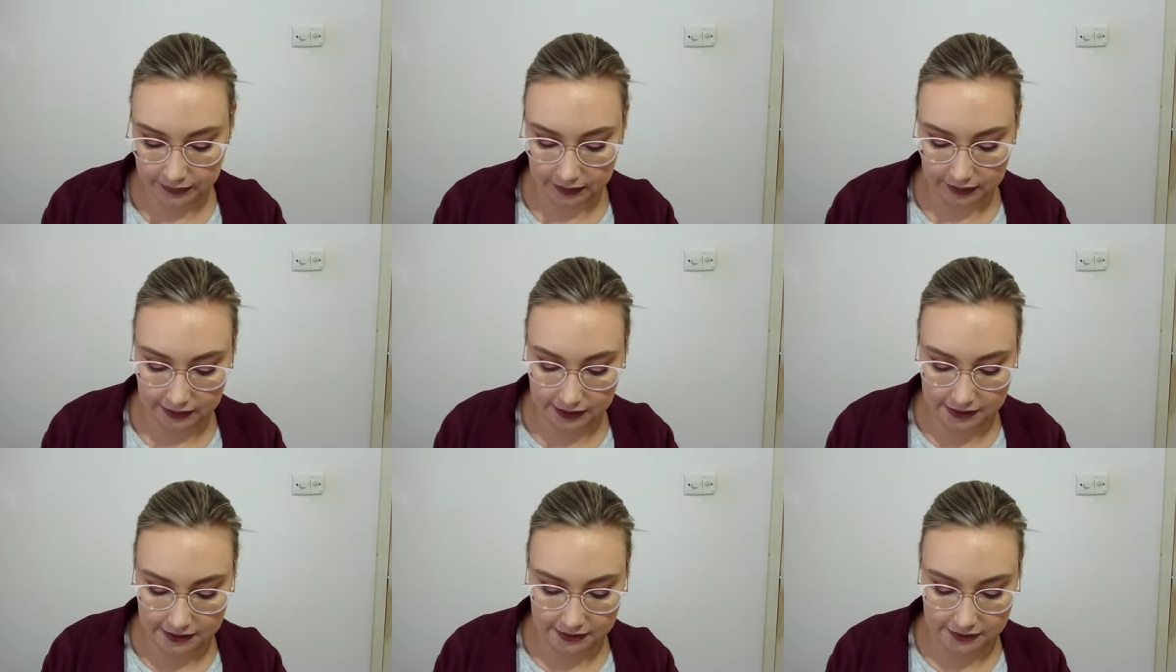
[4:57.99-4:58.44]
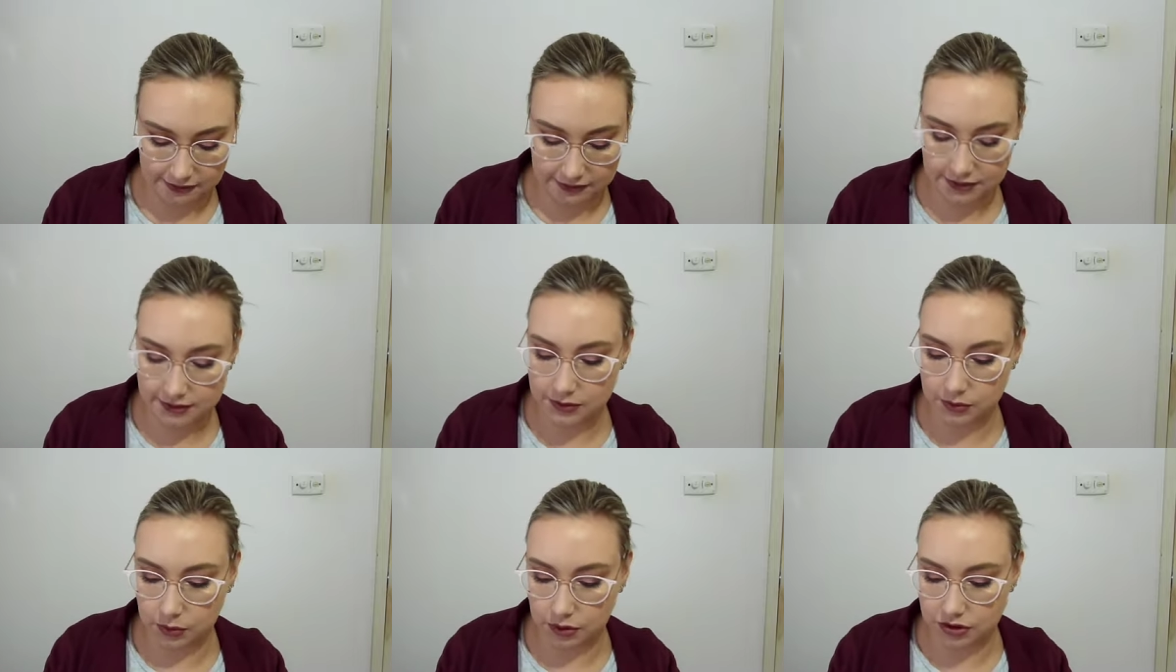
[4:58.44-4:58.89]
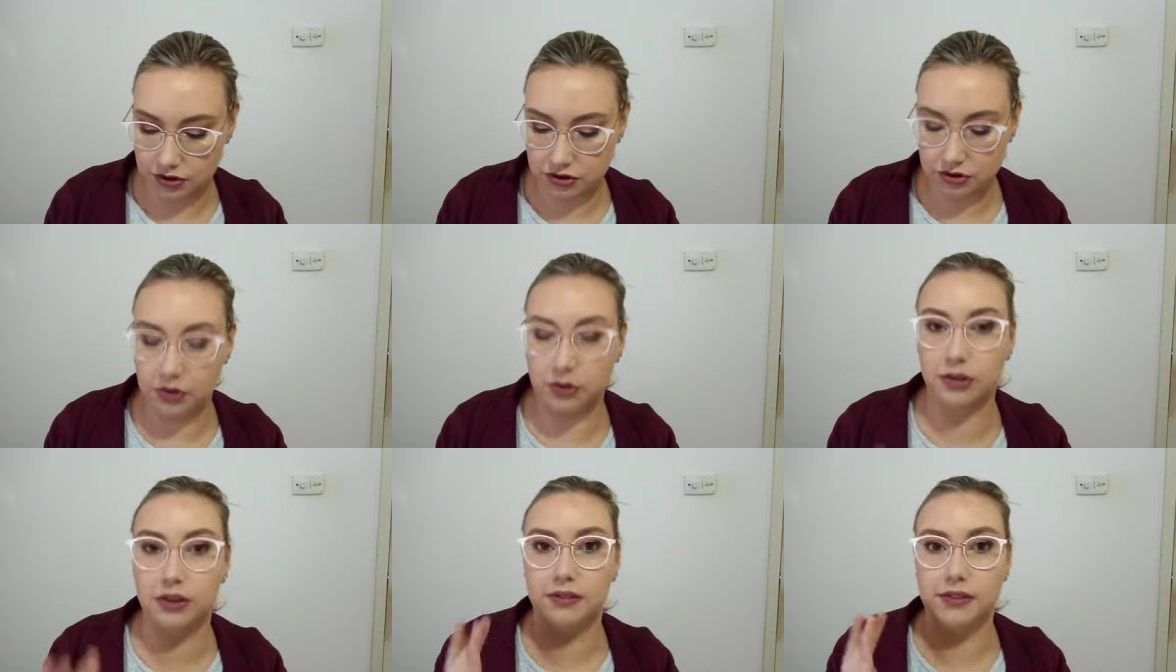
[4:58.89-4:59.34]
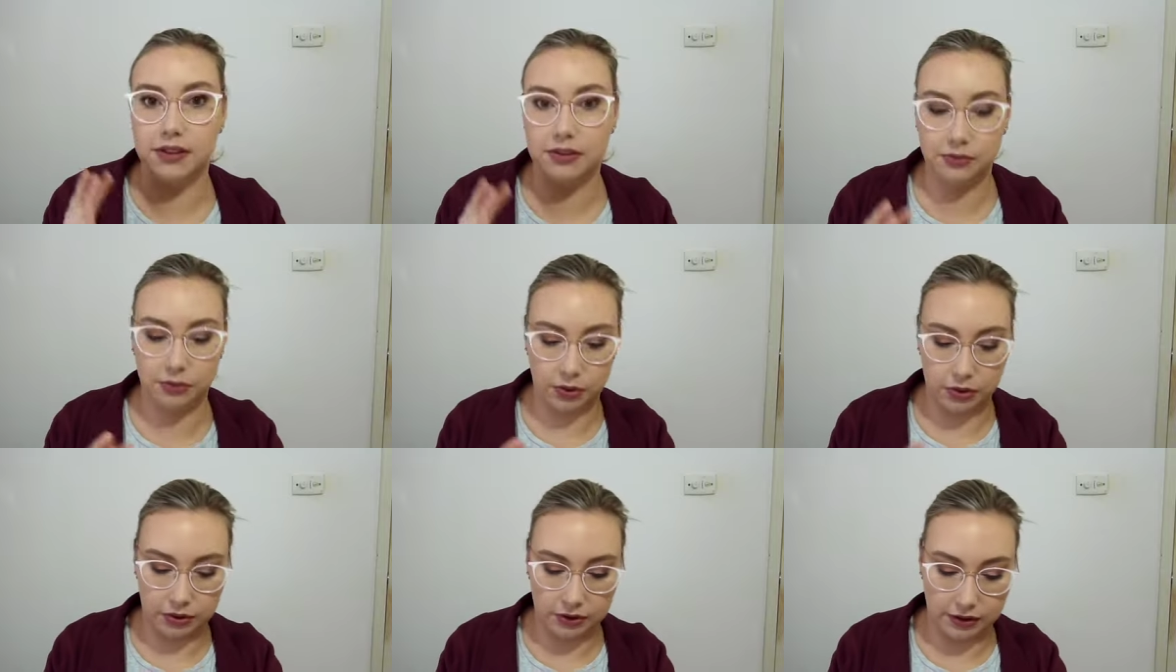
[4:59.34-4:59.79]
I swatched all of this
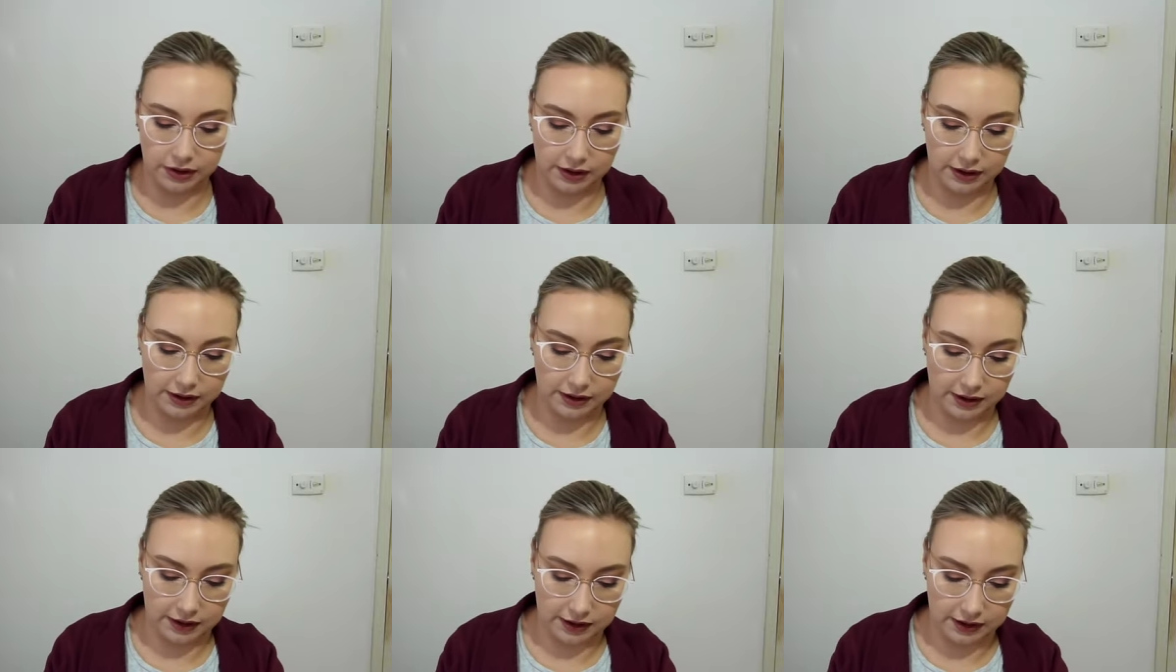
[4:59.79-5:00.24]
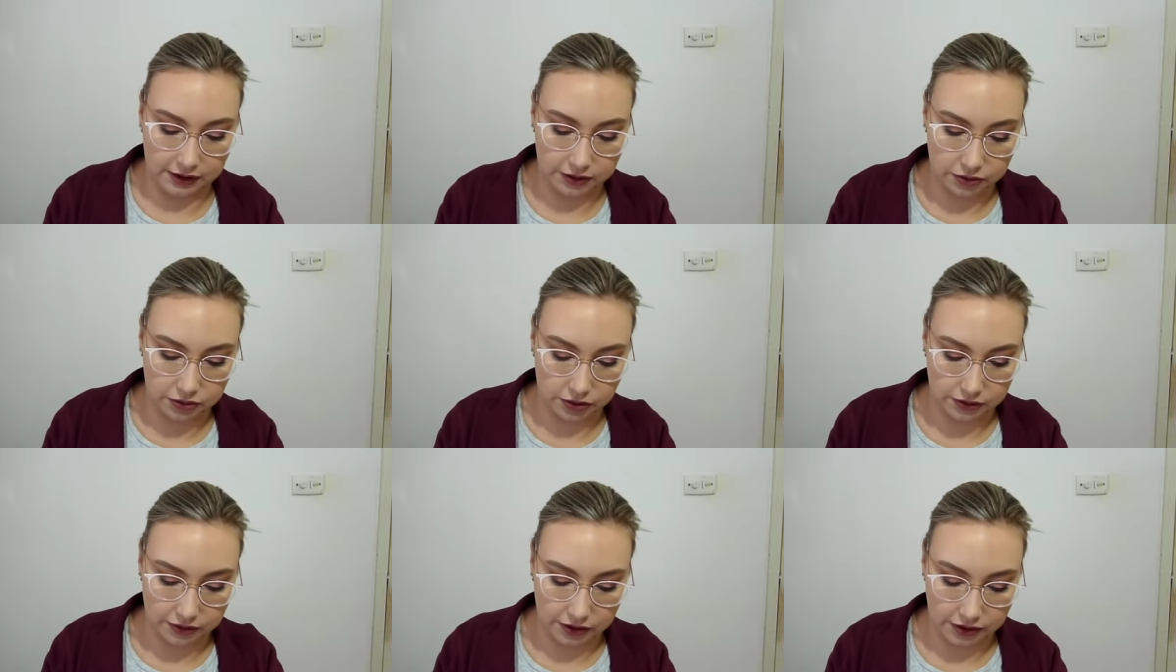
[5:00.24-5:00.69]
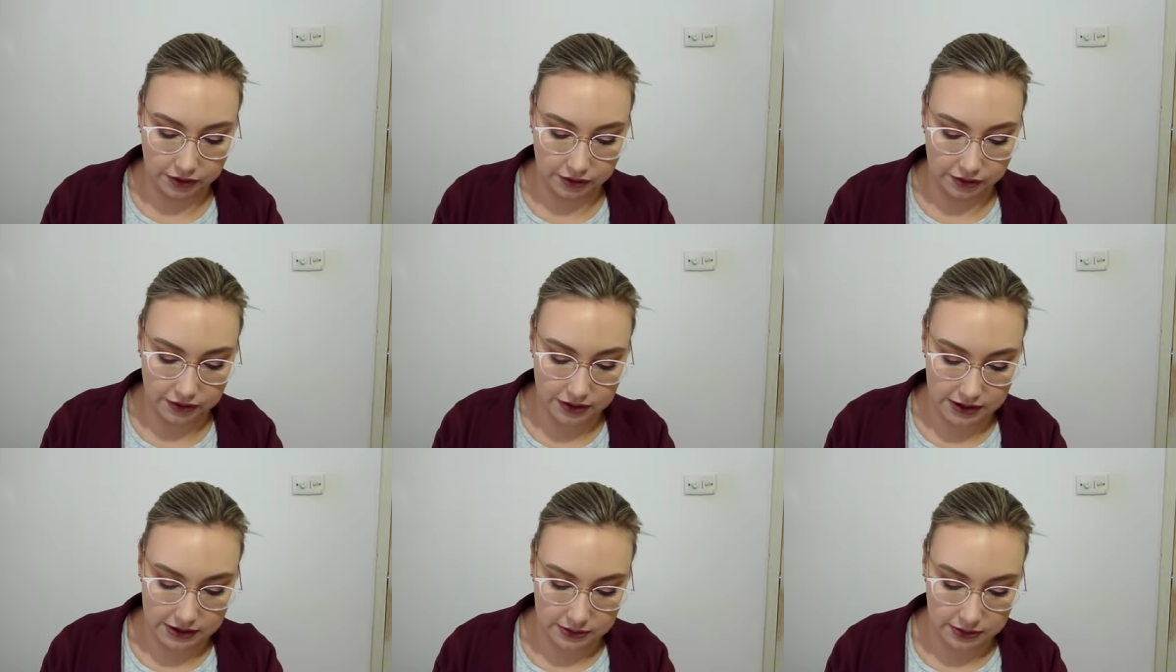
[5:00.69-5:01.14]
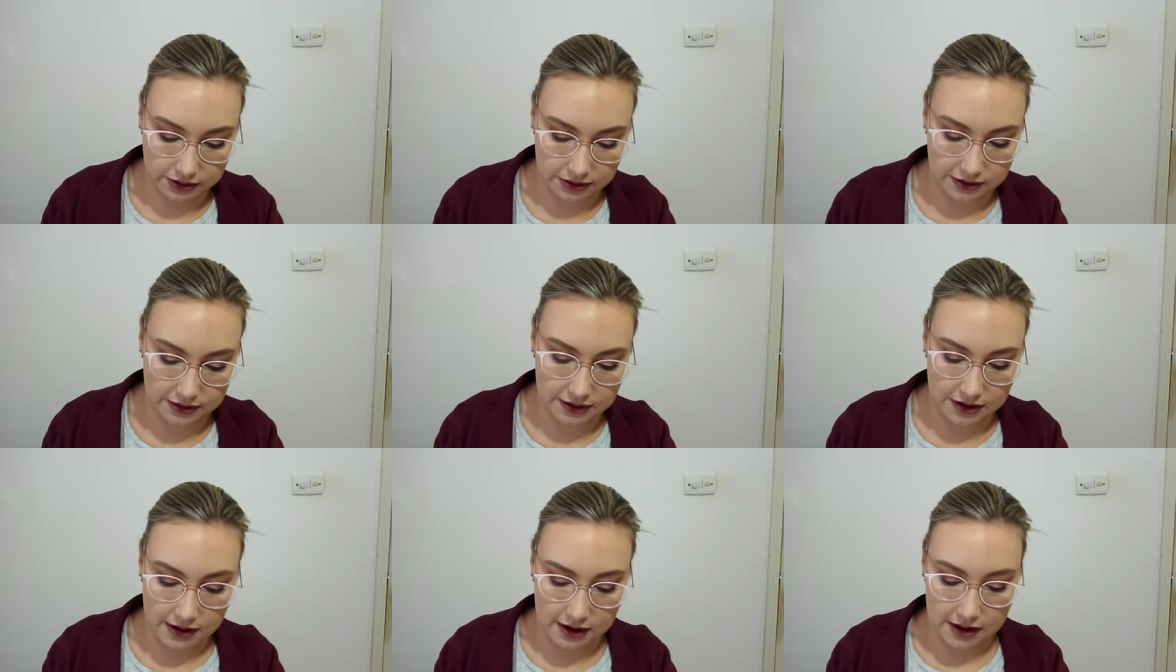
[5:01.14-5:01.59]
for you in the intro video, so that's where it is.